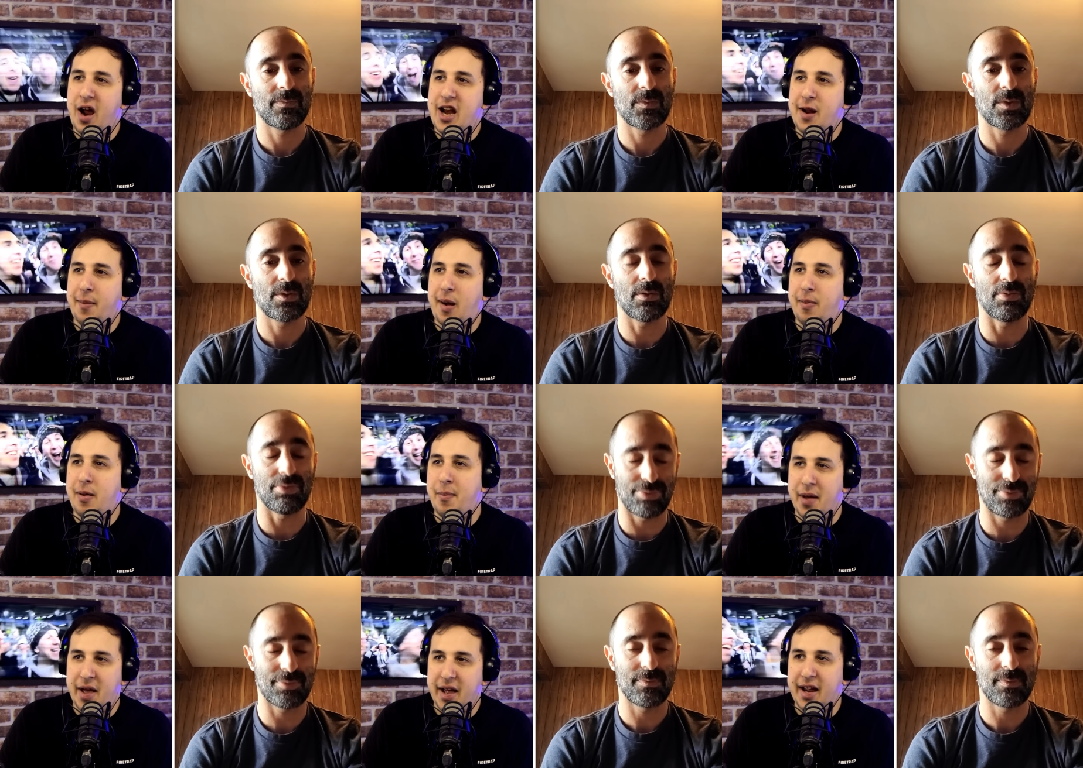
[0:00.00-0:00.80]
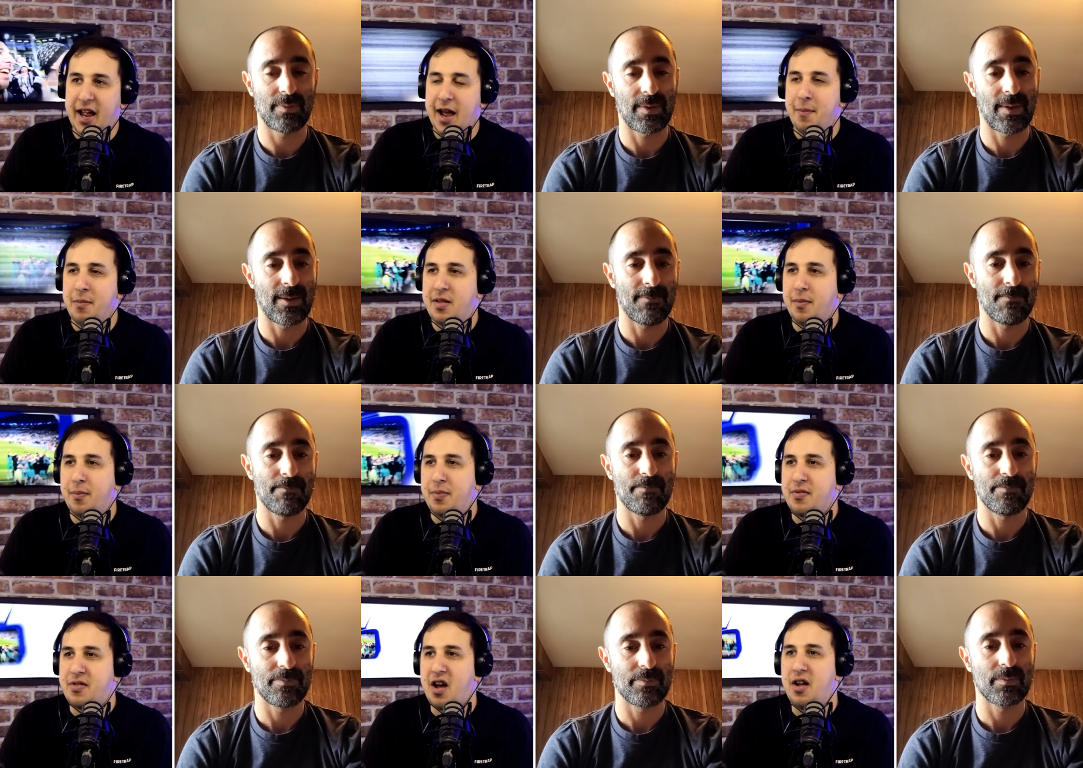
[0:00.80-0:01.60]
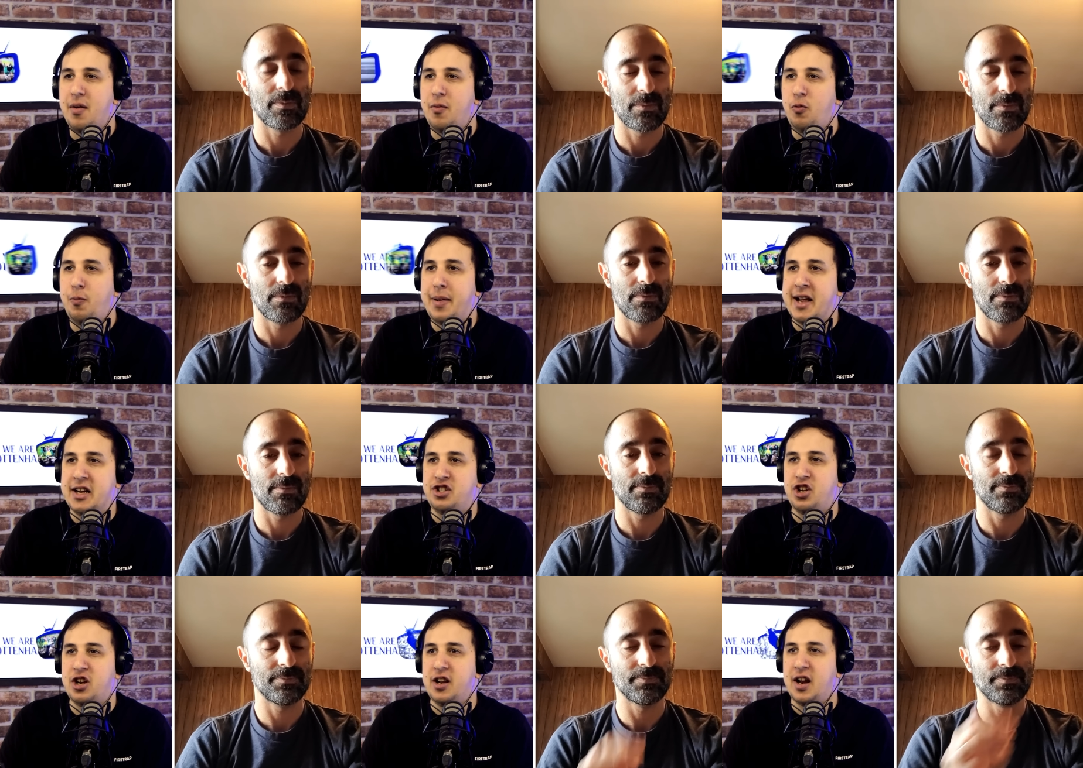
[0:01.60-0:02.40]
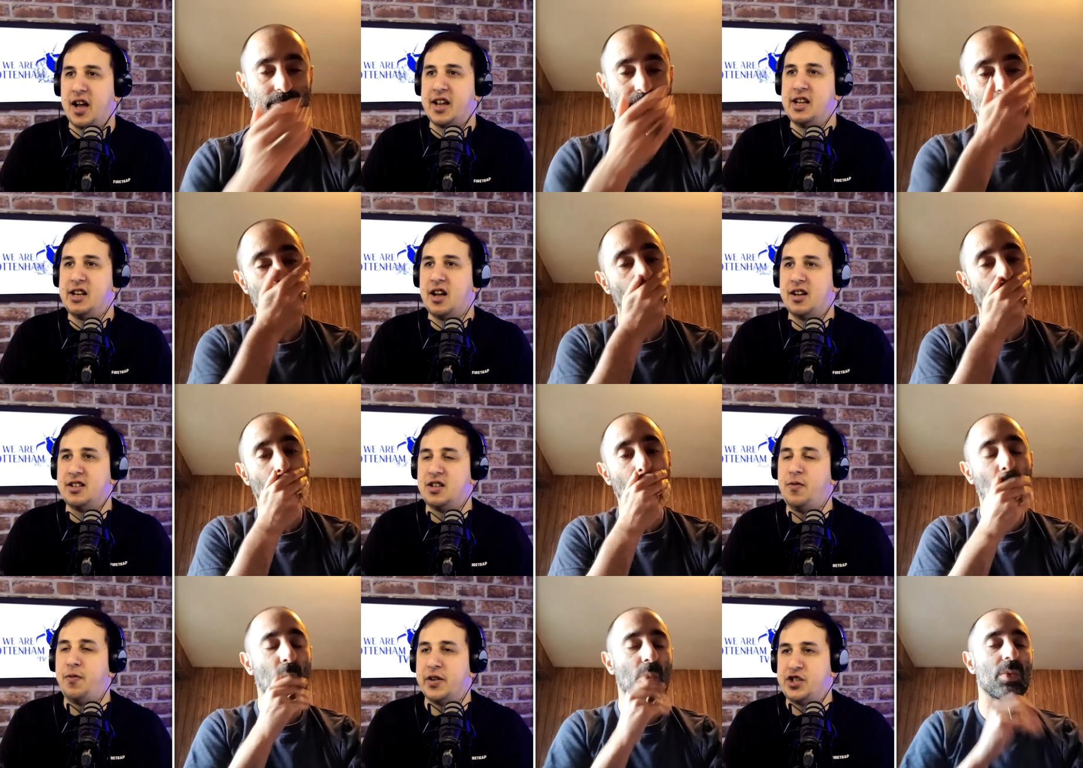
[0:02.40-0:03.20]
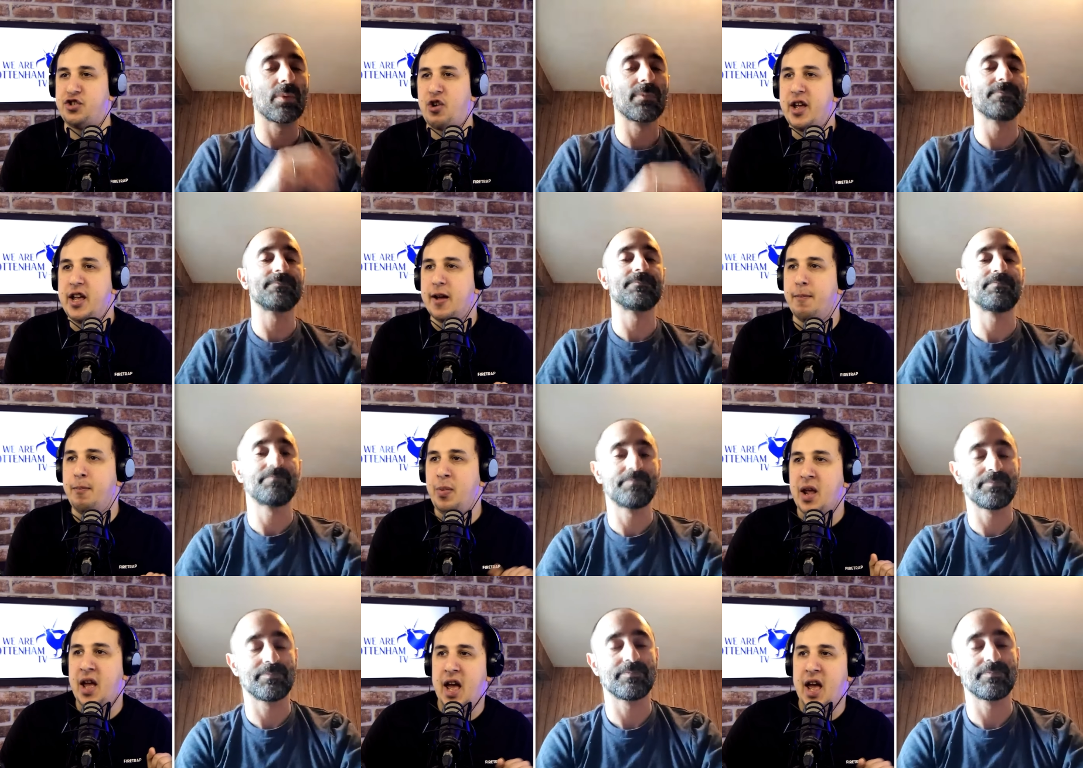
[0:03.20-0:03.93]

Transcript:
Speaker 1: him up a bit, get him to turn all petulant like he does, and frustrate him.